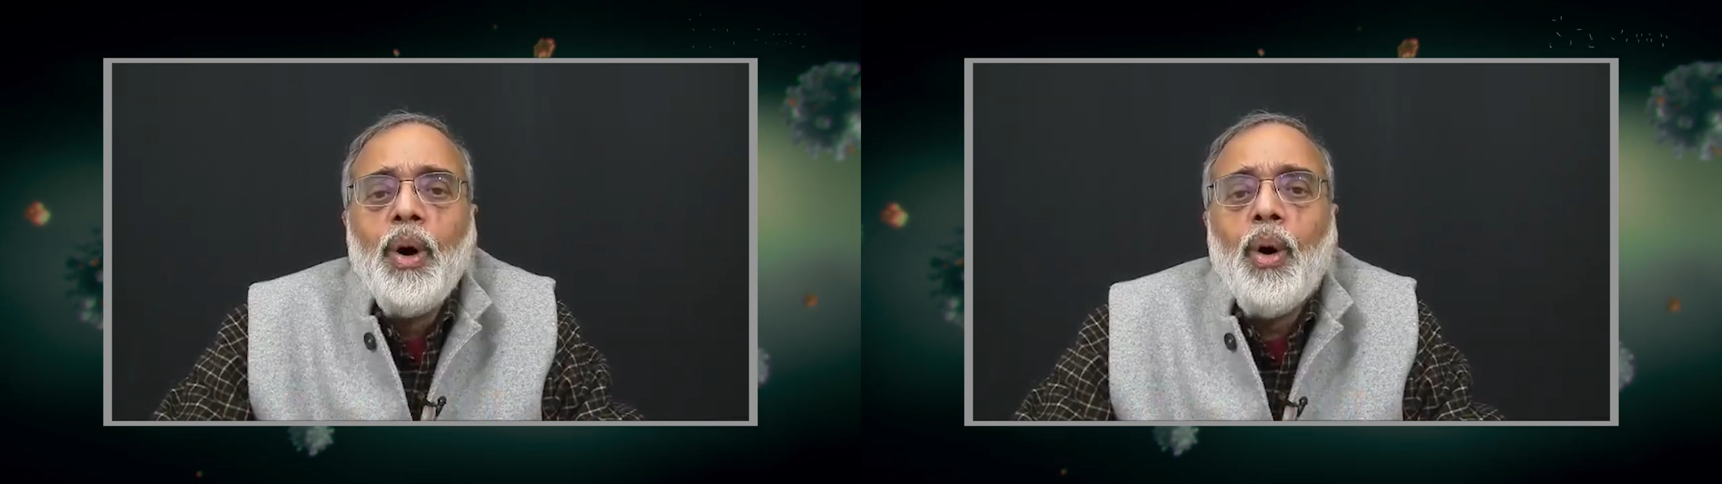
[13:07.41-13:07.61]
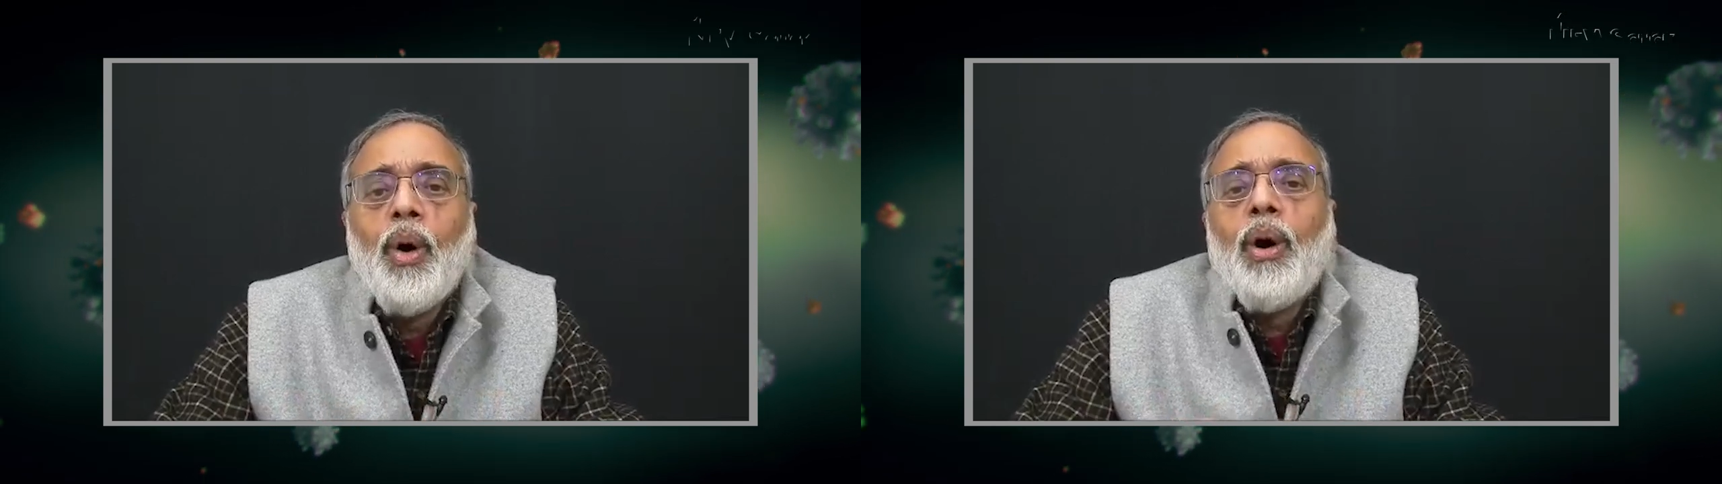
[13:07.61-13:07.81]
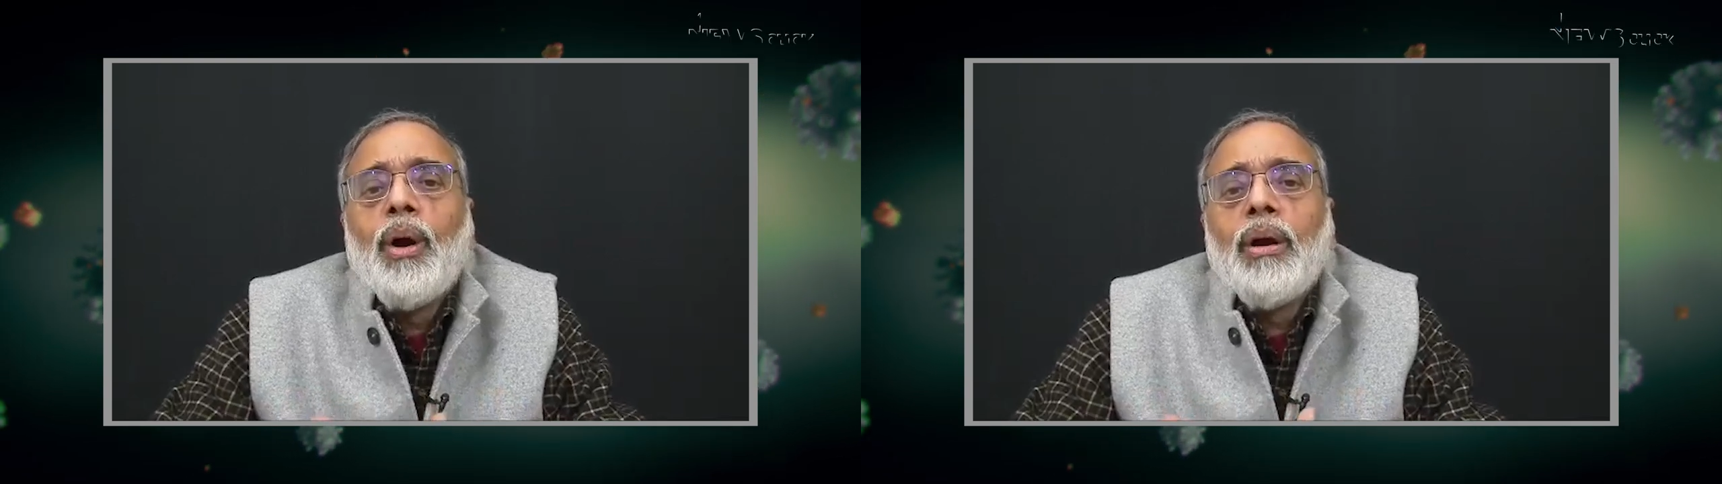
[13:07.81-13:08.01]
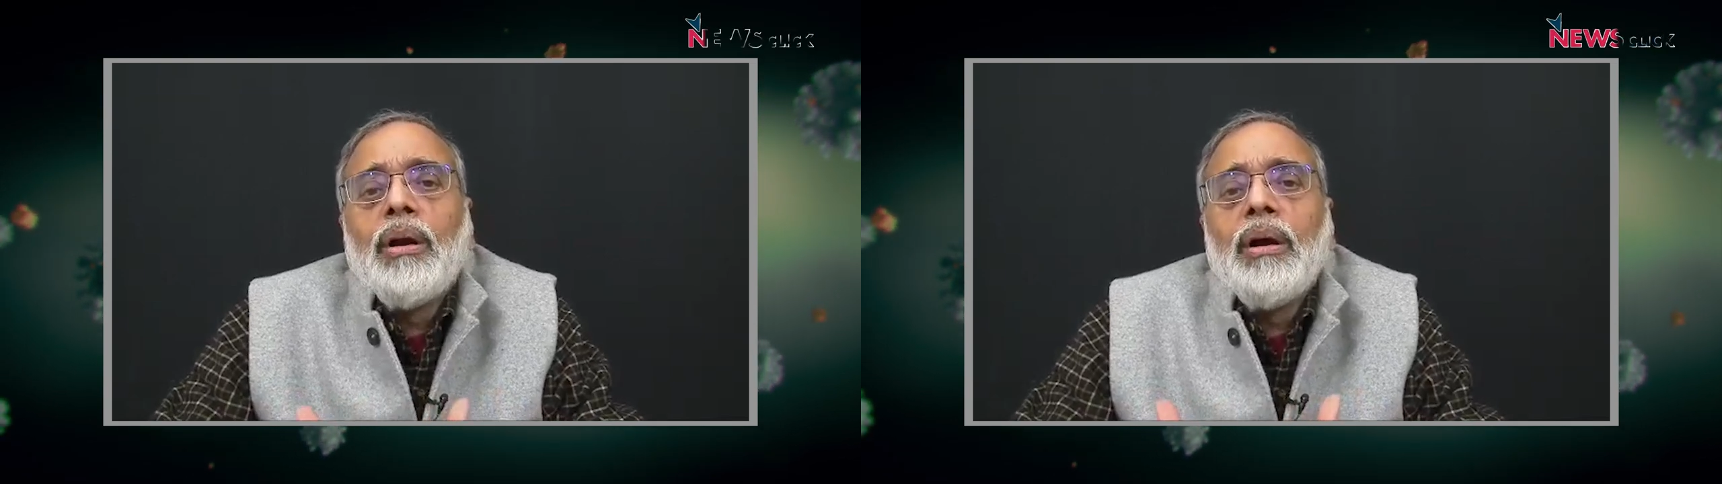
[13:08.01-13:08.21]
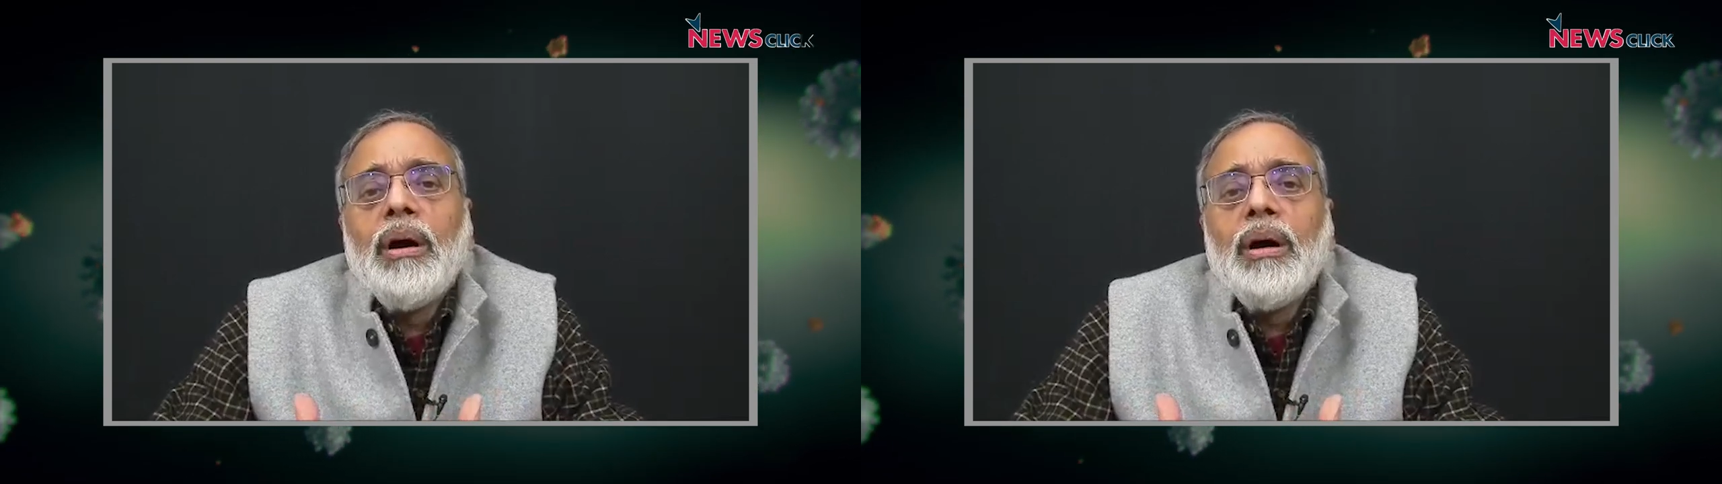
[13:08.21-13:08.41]

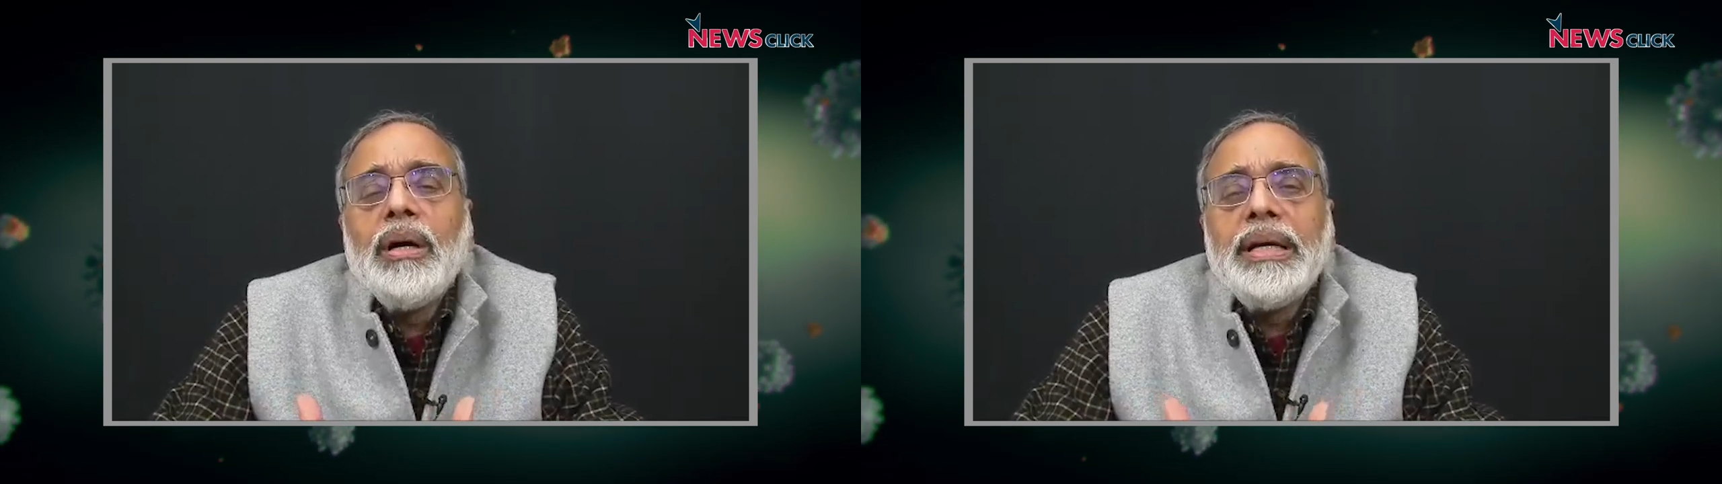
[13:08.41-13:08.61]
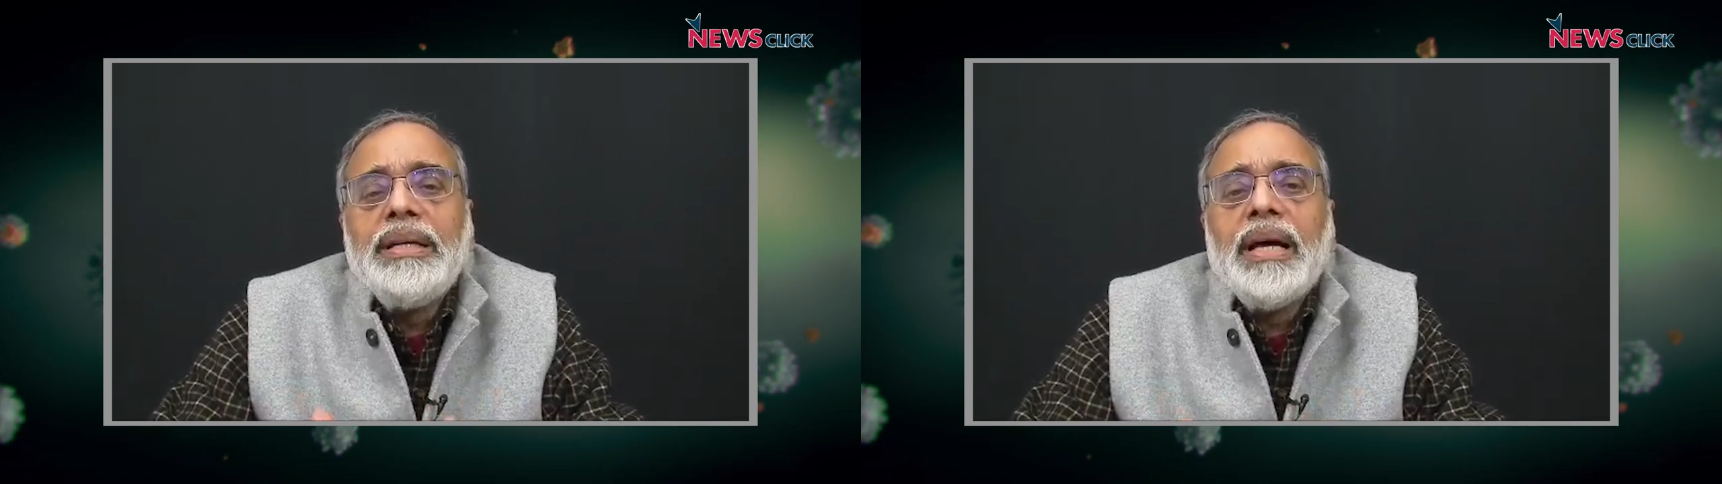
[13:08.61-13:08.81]
or it